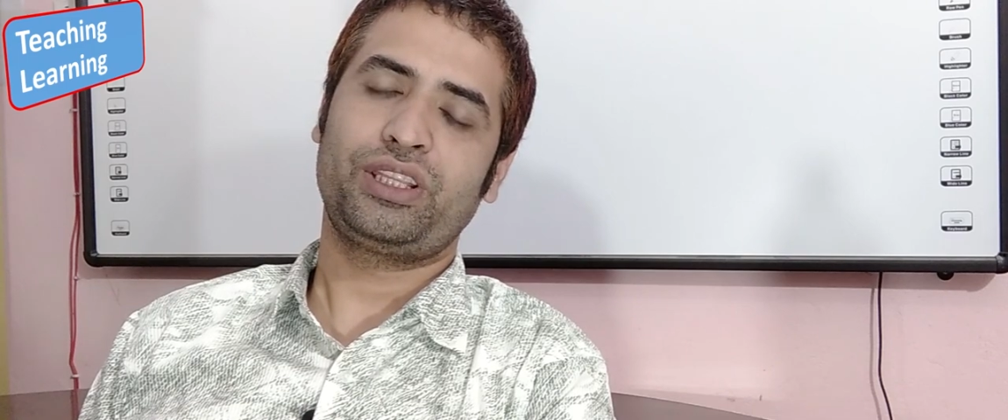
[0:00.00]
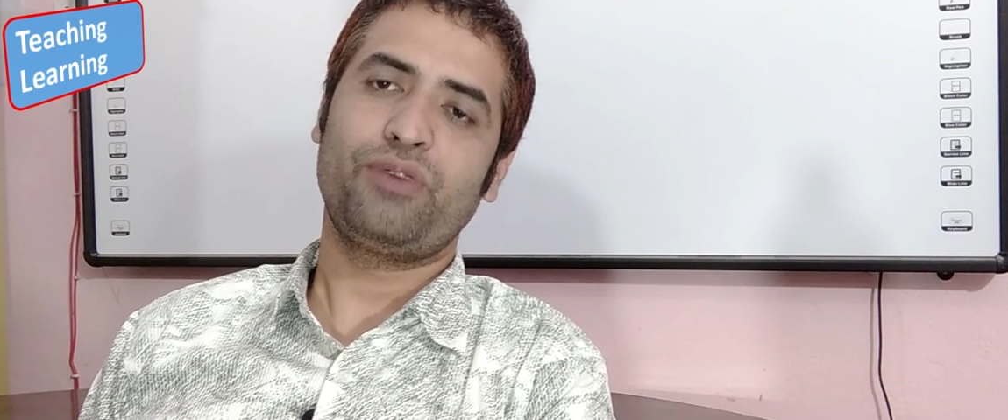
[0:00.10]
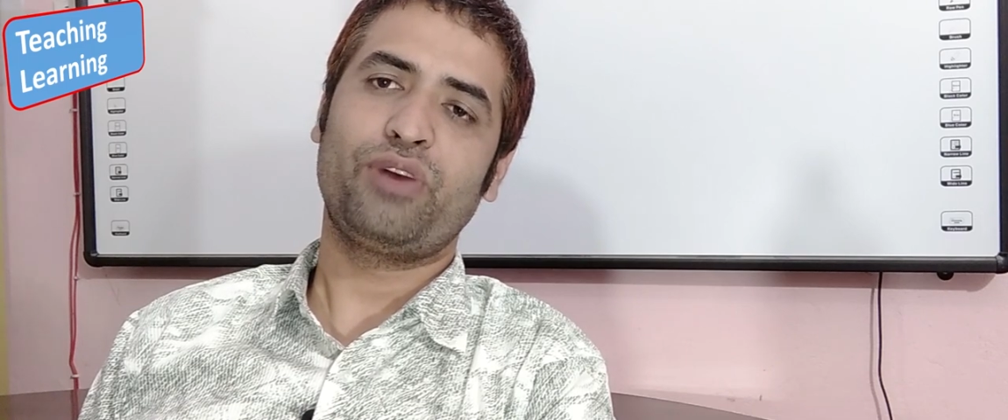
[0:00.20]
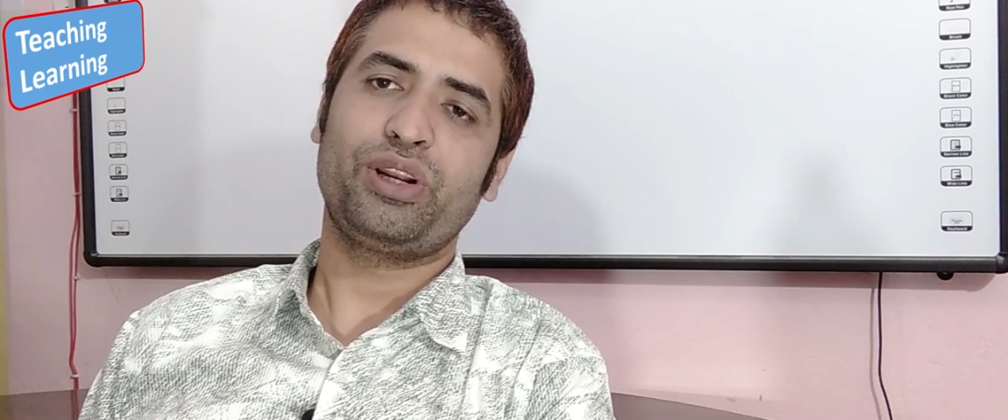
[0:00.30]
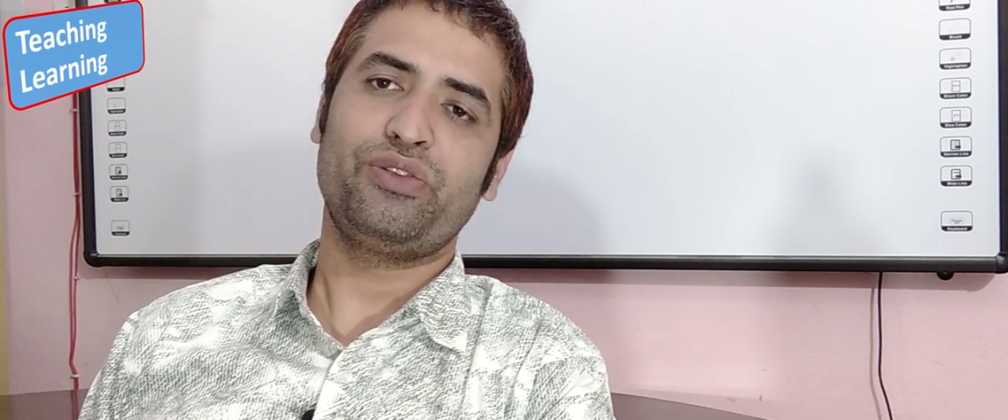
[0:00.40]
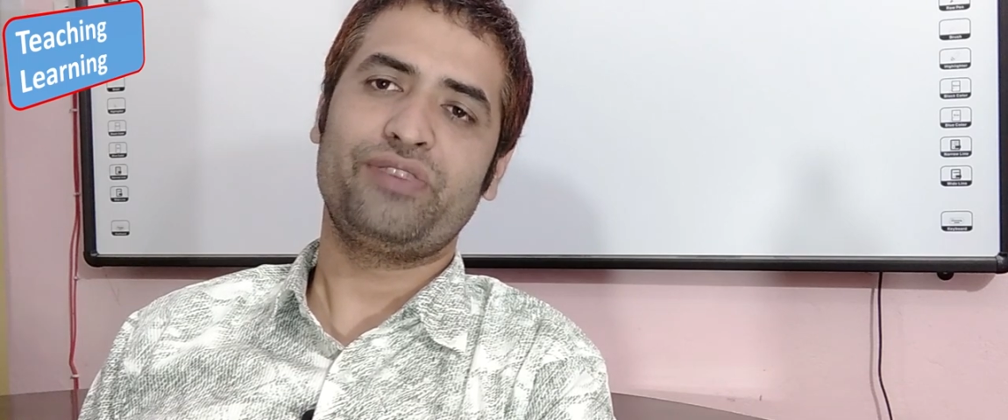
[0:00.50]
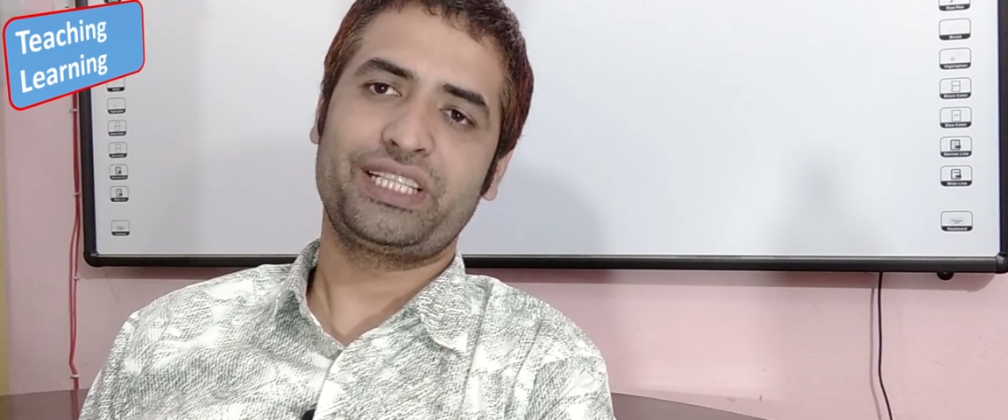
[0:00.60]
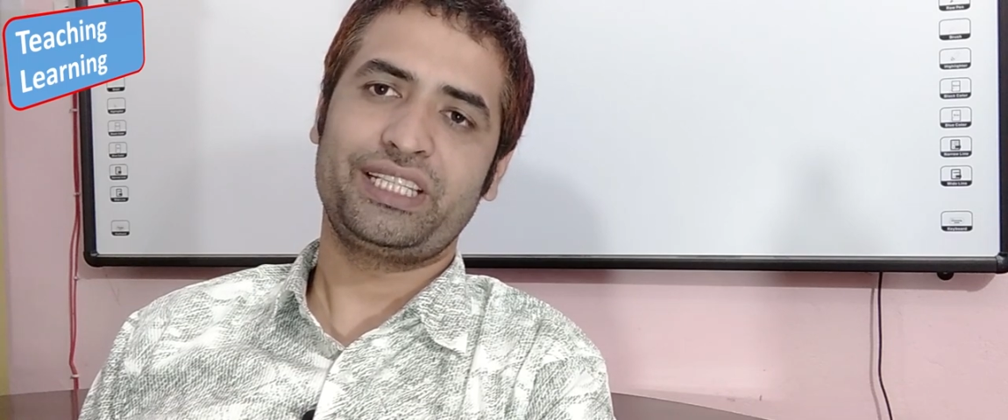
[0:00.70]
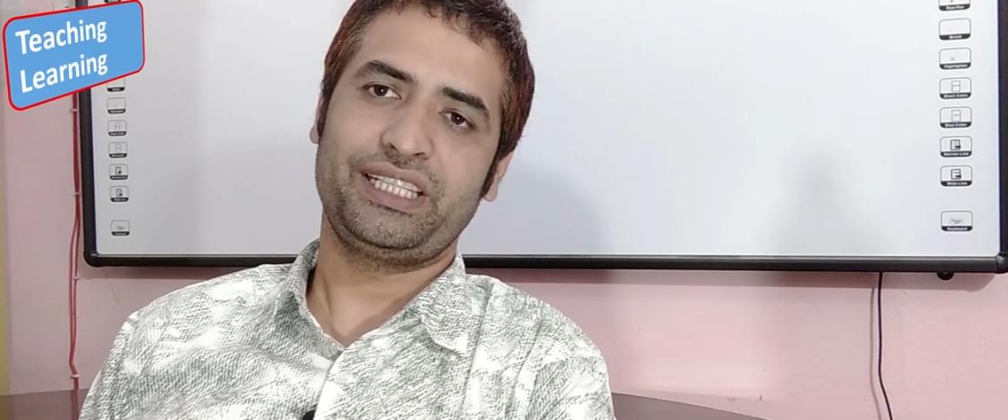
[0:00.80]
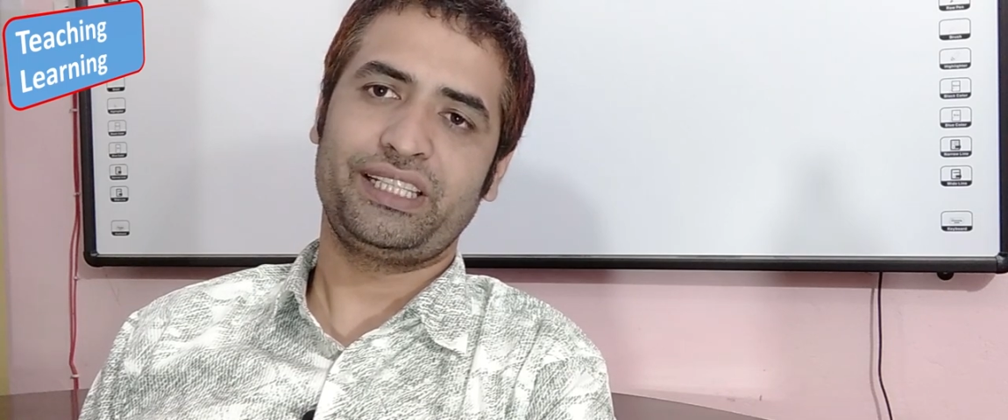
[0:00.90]
Tribhuvan
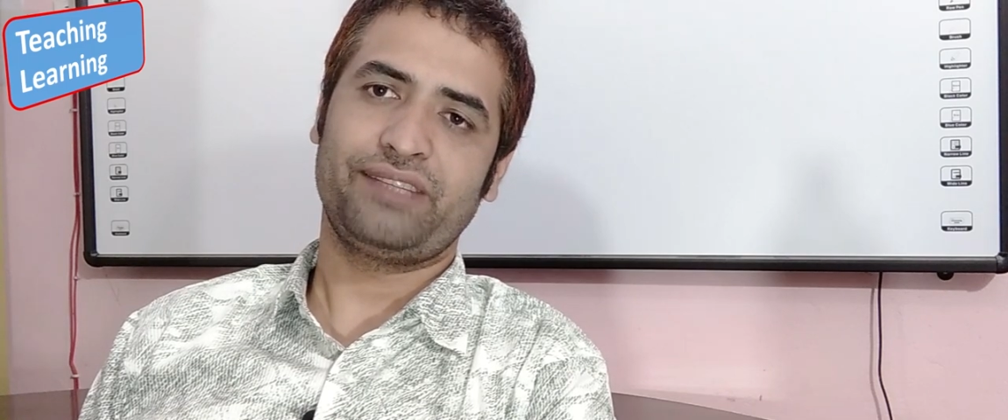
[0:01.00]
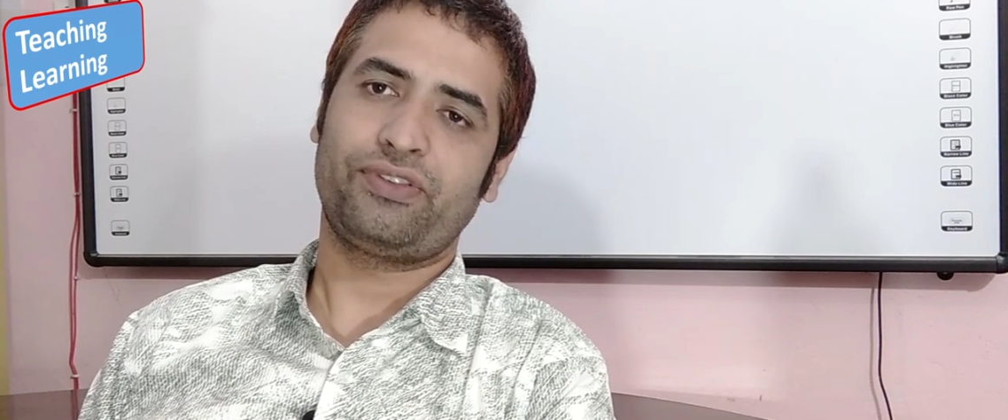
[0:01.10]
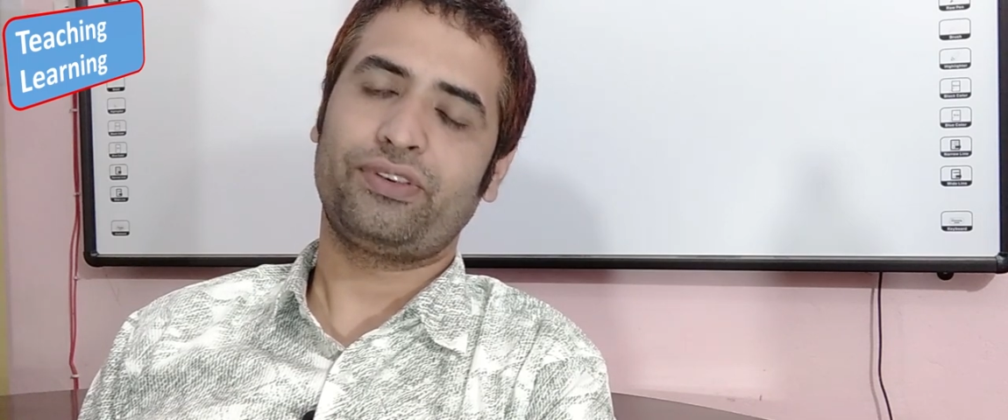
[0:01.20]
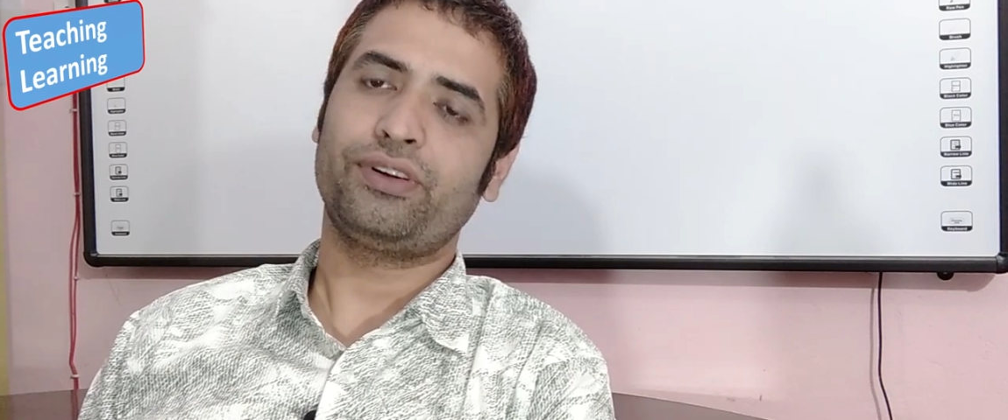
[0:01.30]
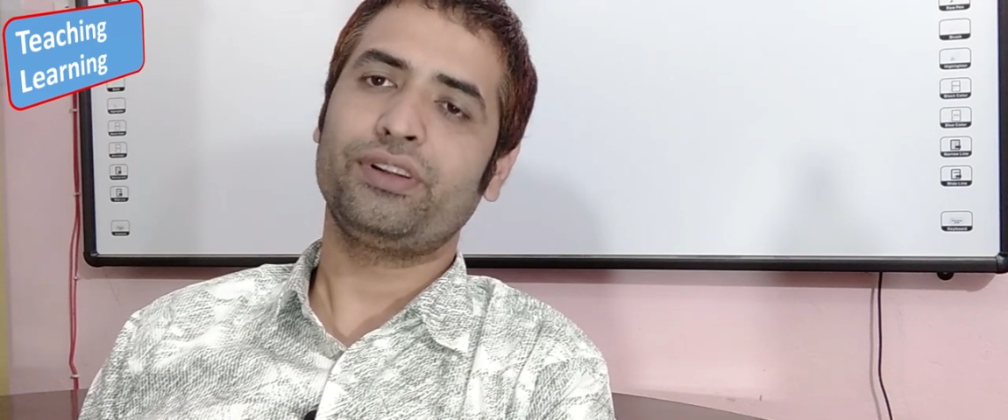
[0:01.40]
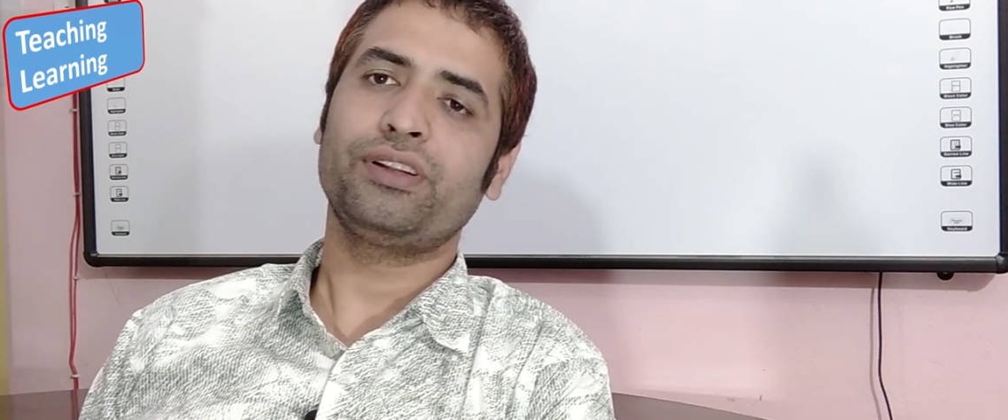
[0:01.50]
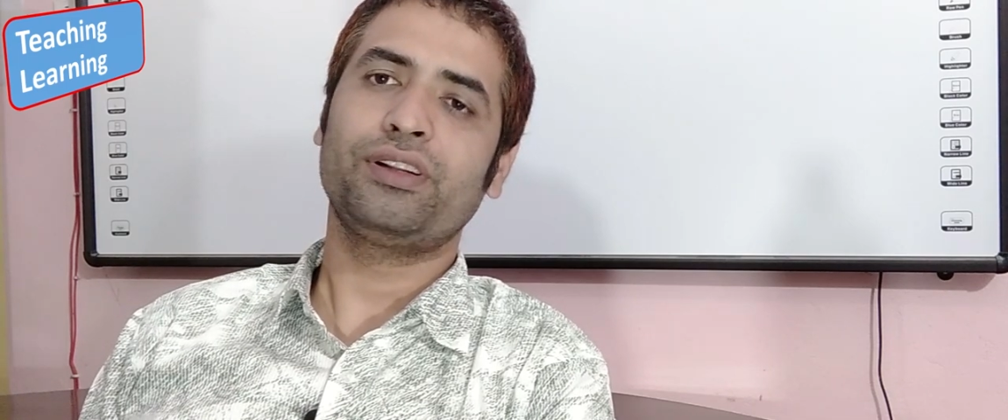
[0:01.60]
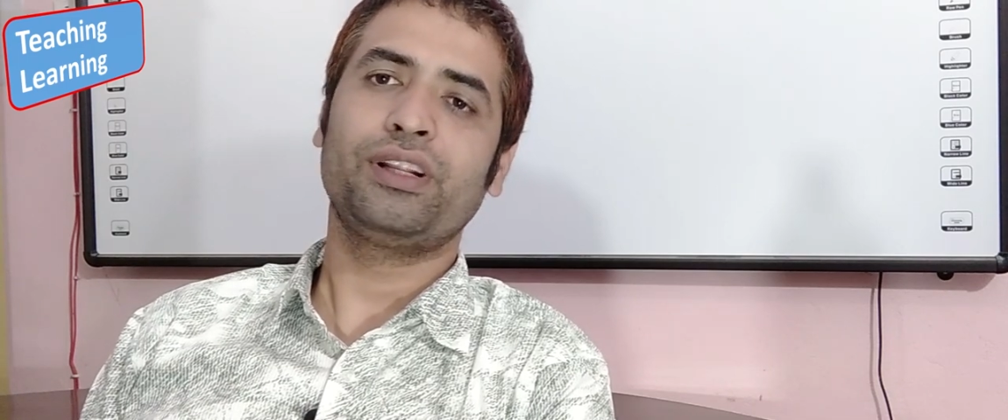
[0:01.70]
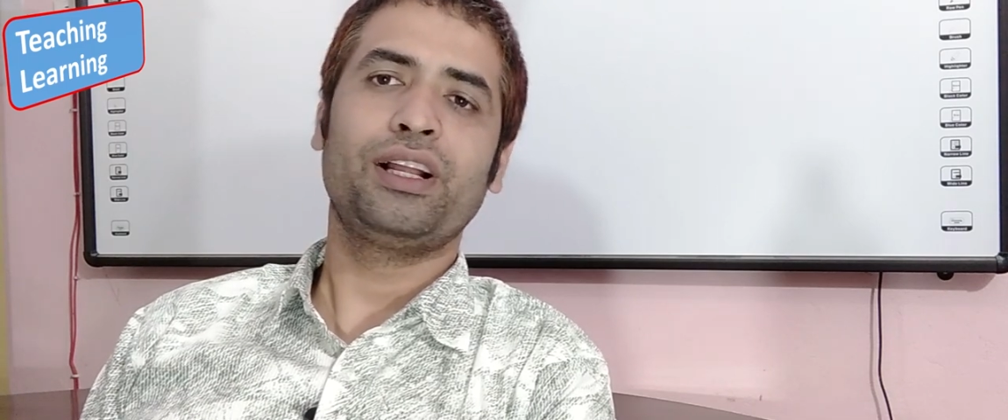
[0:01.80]
University, Nepal,